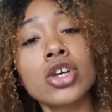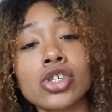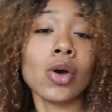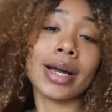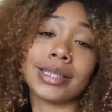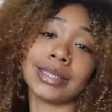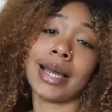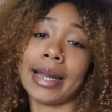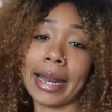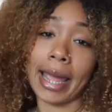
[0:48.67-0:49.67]
So I
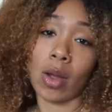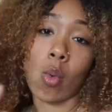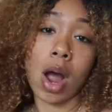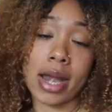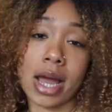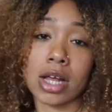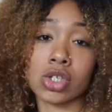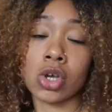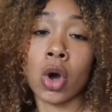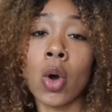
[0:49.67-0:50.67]
decided, hey, why not?
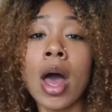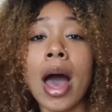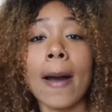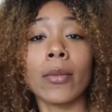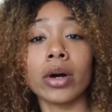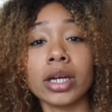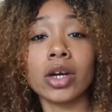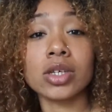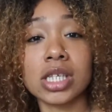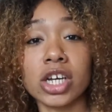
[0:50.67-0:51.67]
So I'm going to
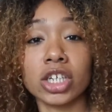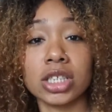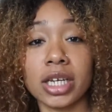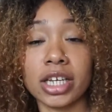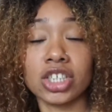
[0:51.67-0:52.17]
go see her today.